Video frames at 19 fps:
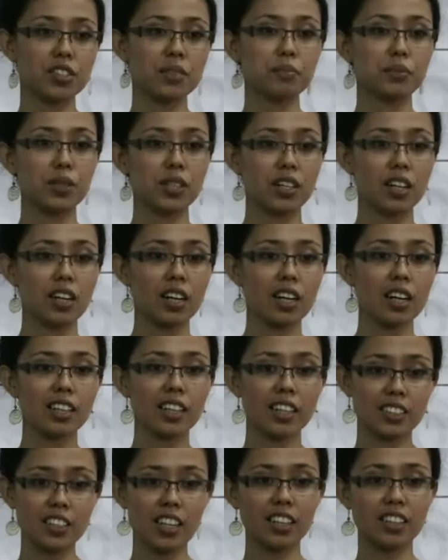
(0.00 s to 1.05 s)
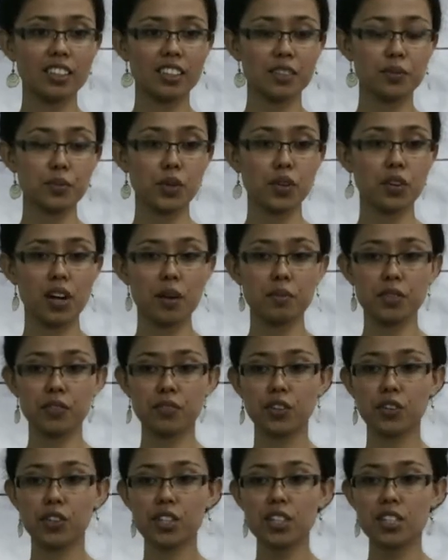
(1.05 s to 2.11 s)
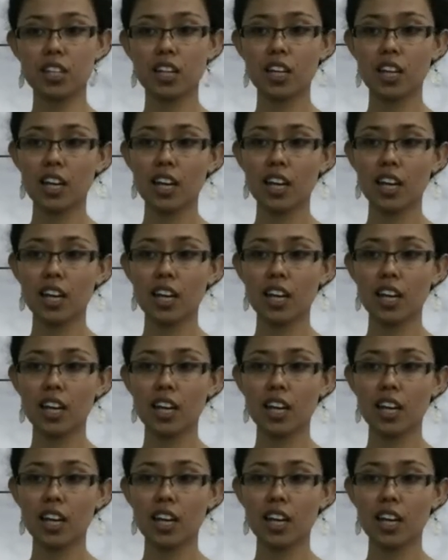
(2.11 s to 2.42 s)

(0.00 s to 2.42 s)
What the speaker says: simpler than targeted programs, of course,